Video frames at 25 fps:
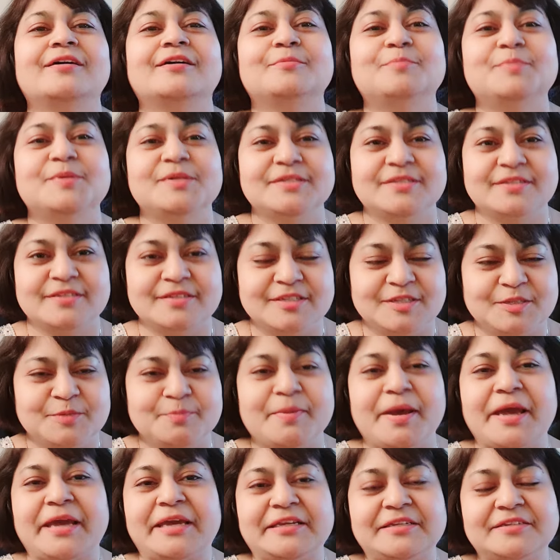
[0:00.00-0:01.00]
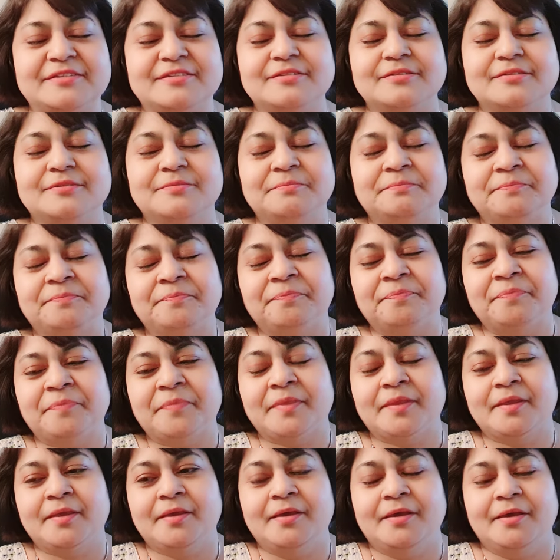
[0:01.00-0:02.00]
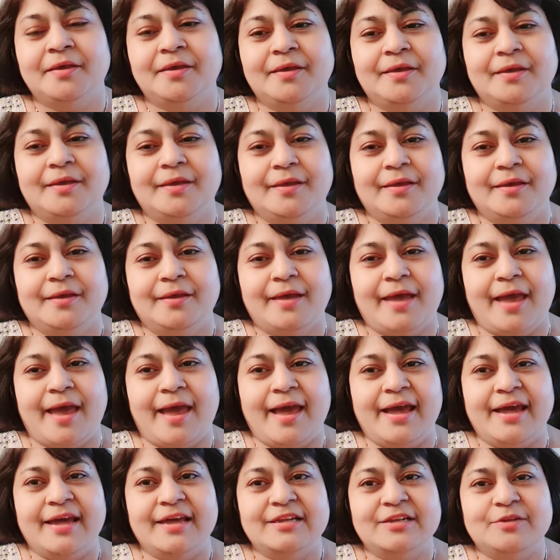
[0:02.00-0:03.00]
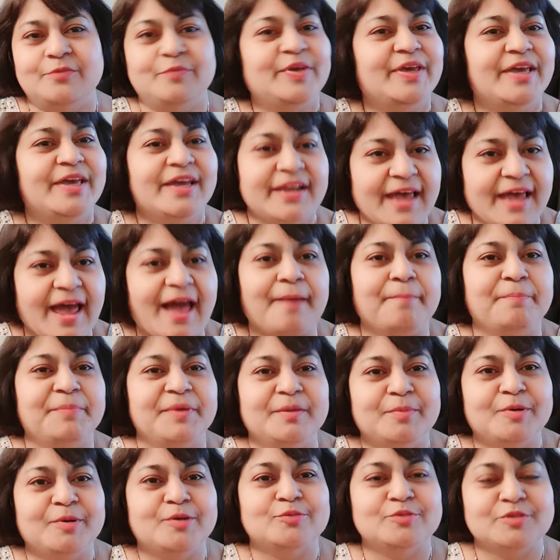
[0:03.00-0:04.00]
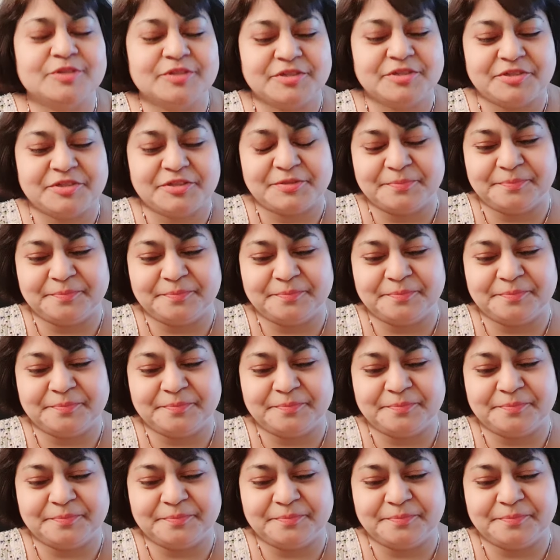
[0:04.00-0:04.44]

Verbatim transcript: a person's mind. And we get happy about it.